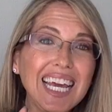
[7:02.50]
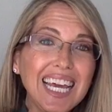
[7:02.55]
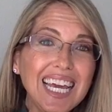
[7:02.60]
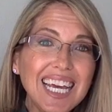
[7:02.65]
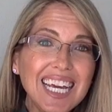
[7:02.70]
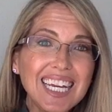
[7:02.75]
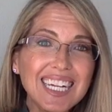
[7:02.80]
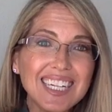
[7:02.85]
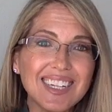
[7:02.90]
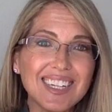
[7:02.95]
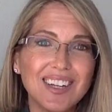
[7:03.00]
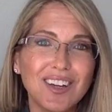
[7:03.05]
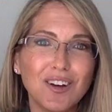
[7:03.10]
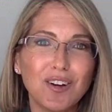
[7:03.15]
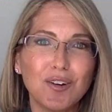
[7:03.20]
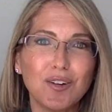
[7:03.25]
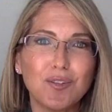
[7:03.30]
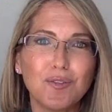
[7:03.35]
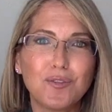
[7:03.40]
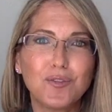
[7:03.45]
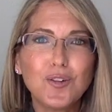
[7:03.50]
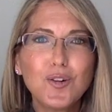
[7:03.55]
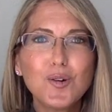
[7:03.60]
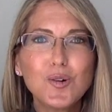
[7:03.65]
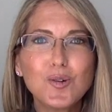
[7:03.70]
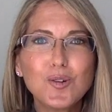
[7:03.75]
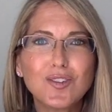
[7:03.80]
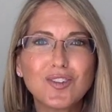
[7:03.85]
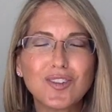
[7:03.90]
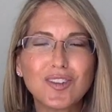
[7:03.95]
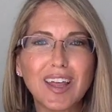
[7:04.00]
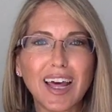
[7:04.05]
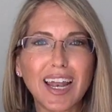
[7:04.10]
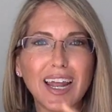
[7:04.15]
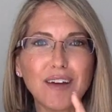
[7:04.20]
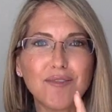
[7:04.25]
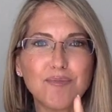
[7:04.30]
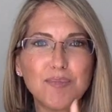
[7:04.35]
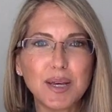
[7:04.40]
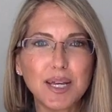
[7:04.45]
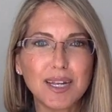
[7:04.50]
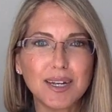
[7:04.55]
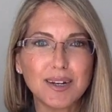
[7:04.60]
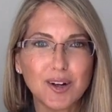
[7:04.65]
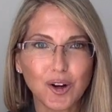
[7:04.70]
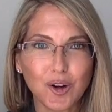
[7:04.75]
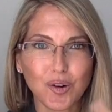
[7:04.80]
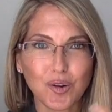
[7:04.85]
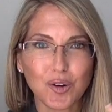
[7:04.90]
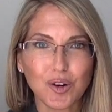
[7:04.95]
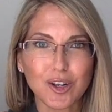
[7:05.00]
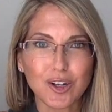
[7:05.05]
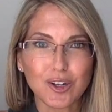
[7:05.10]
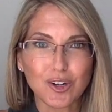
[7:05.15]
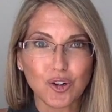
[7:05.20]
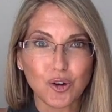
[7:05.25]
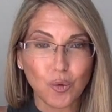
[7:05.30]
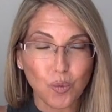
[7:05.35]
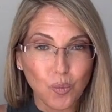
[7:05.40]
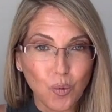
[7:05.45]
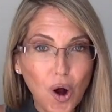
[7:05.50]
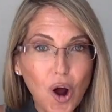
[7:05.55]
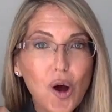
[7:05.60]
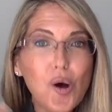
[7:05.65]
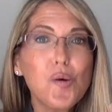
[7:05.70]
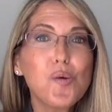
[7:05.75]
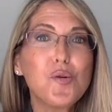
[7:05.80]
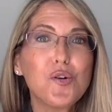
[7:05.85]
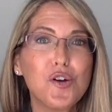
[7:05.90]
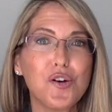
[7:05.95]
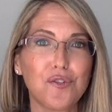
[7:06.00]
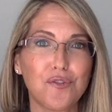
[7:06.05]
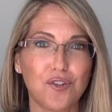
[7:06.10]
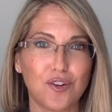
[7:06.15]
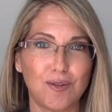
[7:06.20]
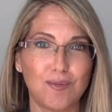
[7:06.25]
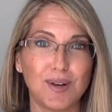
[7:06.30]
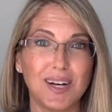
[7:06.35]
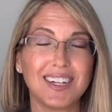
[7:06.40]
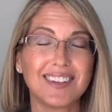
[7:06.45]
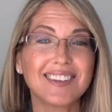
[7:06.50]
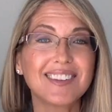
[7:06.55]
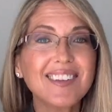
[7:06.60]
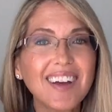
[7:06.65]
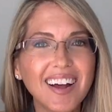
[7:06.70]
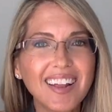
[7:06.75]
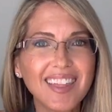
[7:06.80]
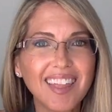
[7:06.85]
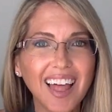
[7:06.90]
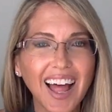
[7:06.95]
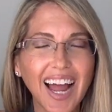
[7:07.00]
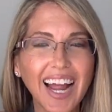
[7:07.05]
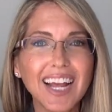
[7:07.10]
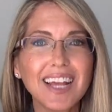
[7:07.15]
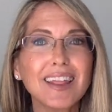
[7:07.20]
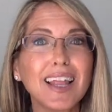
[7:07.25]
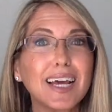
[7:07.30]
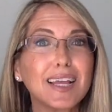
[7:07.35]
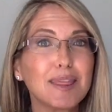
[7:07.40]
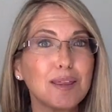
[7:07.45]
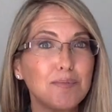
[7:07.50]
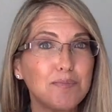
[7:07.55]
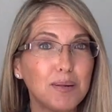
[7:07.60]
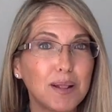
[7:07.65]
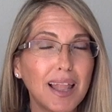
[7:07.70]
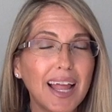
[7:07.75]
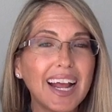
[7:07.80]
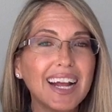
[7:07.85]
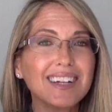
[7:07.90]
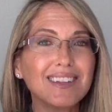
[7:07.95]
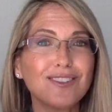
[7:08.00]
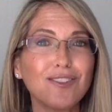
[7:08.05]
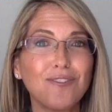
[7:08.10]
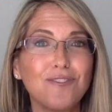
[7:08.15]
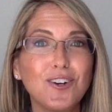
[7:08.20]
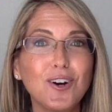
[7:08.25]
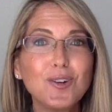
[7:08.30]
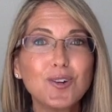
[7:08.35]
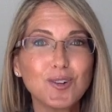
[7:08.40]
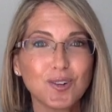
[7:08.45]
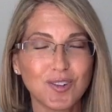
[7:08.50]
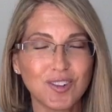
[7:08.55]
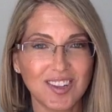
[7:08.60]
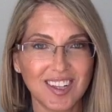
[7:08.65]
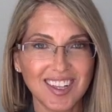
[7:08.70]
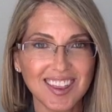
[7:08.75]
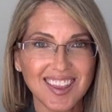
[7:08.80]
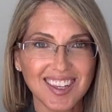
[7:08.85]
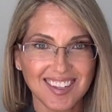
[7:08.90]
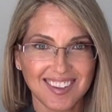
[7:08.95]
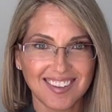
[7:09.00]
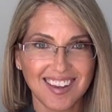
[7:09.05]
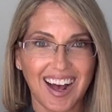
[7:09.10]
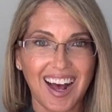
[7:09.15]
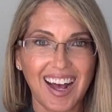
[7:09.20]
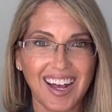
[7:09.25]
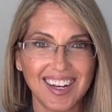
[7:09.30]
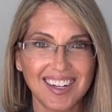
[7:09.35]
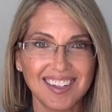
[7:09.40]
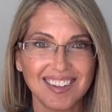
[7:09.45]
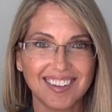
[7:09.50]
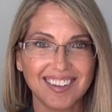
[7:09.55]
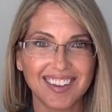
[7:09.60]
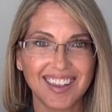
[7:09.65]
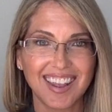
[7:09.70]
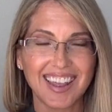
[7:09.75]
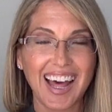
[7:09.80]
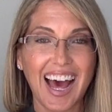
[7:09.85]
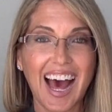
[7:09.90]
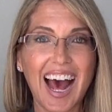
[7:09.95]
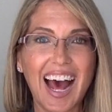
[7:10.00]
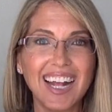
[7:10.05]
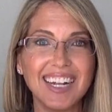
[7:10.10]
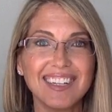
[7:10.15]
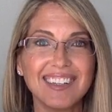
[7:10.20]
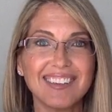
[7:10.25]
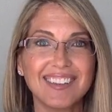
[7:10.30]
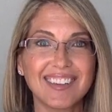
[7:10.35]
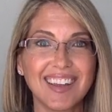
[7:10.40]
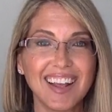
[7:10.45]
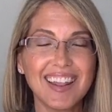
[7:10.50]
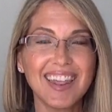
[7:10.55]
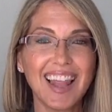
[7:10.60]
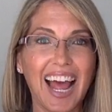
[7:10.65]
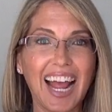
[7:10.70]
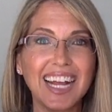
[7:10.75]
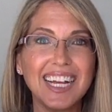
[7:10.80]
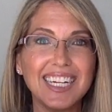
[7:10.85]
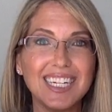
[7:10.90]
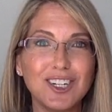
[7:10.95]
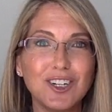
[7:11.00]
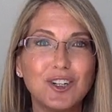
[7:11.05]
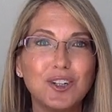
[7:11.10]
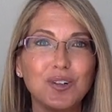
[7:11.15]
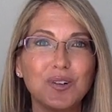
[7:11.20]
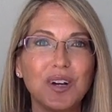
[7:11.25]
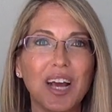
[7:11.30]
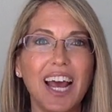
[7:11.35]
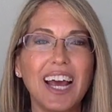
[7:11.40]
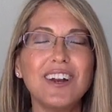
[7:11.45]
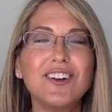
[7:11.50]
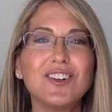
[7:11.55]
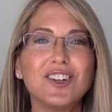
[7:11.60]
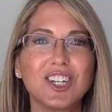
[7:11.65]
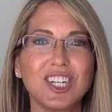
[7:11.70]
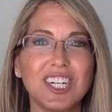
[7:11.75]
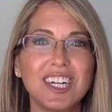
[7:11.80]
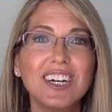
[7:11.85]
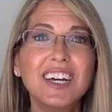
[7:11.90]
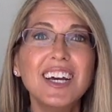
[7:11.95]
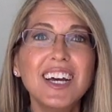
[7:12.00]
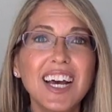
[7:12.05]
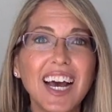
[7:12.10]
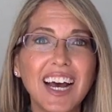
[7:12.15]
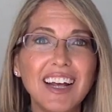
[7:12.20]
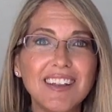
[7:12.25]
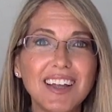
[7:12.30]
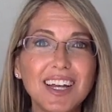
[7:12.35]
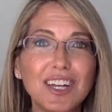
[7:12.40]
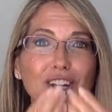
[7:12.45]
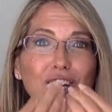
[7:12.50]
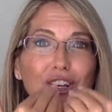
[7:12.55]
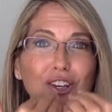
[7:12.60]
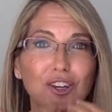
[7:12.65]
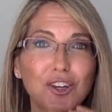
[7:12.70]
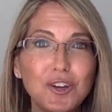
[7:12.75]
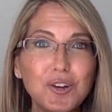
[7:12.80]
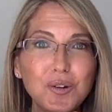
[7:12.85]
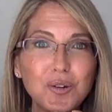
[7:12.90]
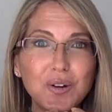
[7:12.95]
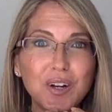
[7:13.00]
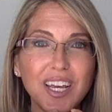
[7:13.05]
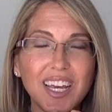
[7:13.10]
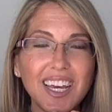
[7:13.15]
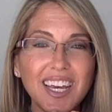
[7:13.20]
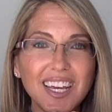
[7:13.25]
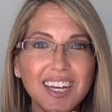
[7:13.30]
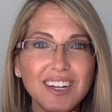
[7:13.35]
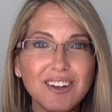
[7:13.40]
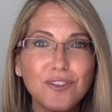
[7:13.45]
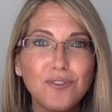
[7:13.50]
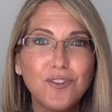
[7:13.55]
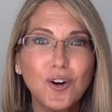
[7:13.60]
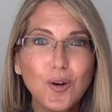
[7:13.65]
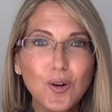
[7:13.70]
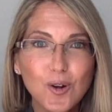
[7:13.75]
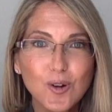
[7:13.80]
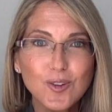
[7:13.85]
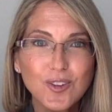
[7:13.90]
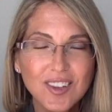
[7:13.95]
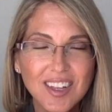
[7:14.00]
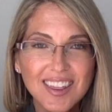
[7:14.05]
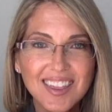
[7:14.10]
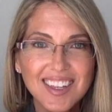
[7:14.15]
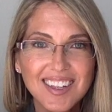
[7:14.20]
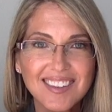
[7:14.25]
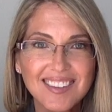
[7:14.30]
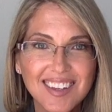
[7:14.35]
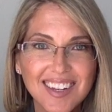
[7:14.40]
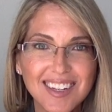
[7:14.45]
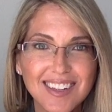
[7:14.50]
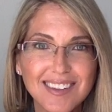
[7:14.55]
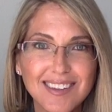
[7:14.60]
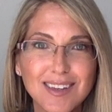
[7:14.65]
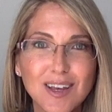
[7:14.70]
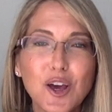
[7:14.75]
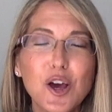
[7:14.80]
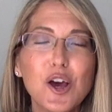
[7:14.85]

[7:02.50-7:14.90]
eat foods that have been grown from sunlight, like the plants photosynthesize that sunlight into energy, and then you eat photosynthesis,